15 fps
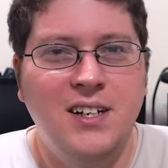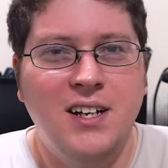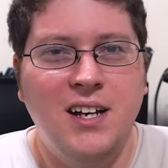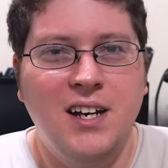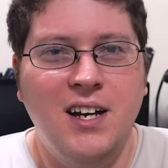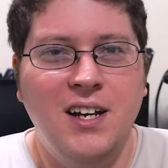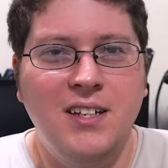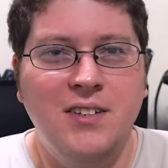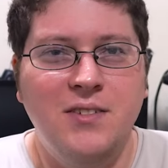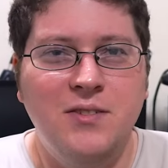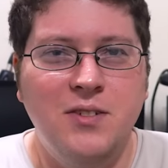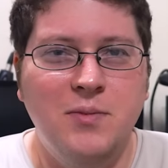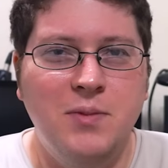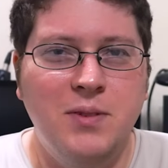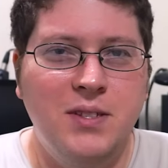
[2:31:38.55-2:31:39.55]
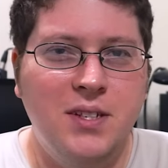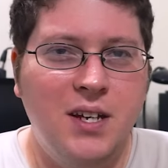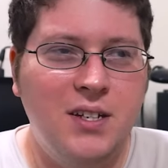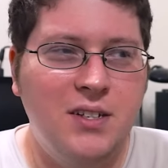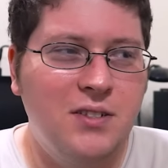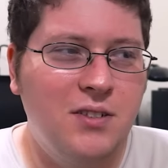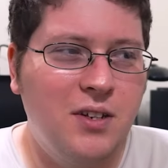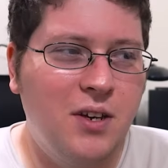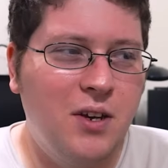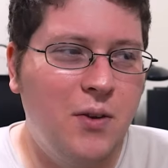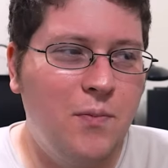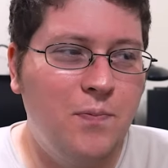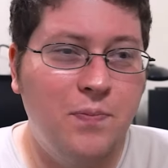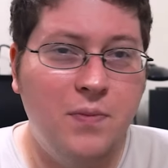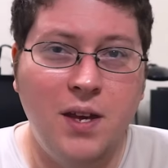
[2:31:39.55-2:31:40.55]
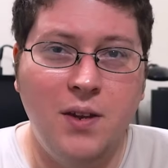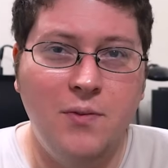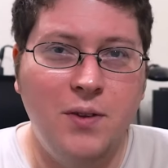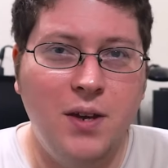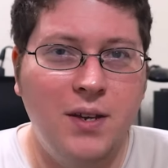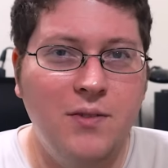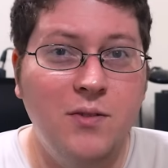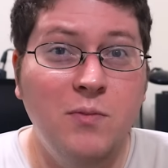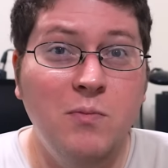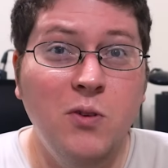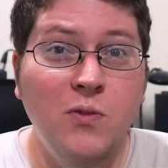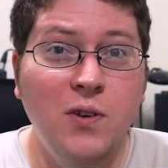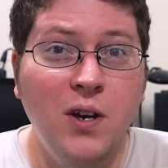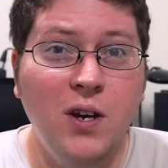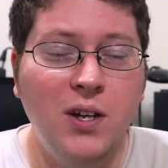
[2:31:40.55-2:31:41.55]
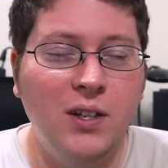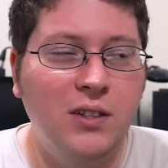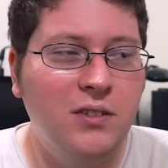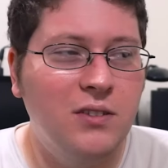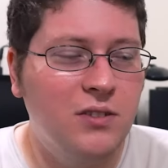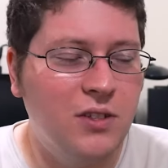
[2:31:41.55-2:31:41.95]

YouTube and such. So anyway, we move on.